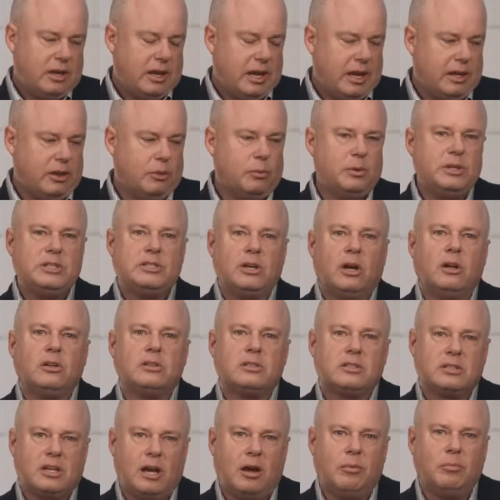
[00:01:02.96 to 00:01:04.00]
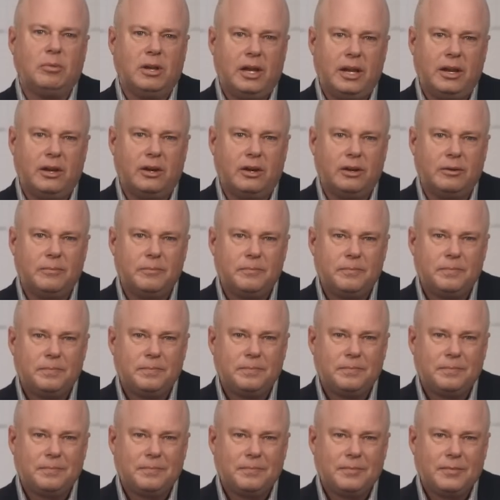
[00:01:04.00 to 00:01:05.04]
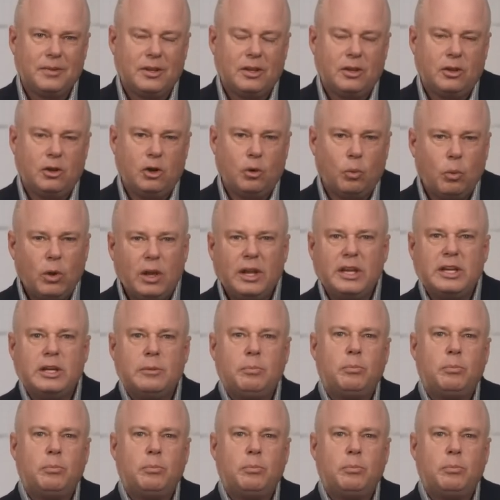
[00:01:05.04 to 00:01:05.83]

and the results come later. You're willing